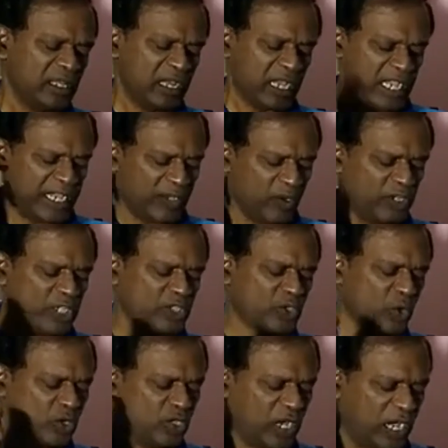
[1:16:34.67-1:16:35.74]
I already
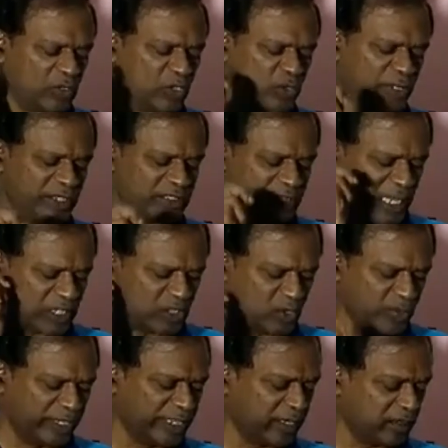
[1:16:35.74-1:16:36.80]
told you how to do it. Start
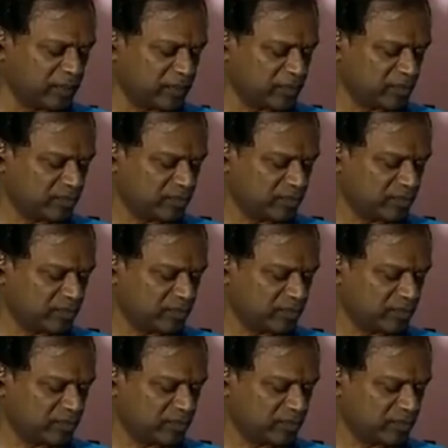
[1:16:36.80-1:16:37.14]
doing it.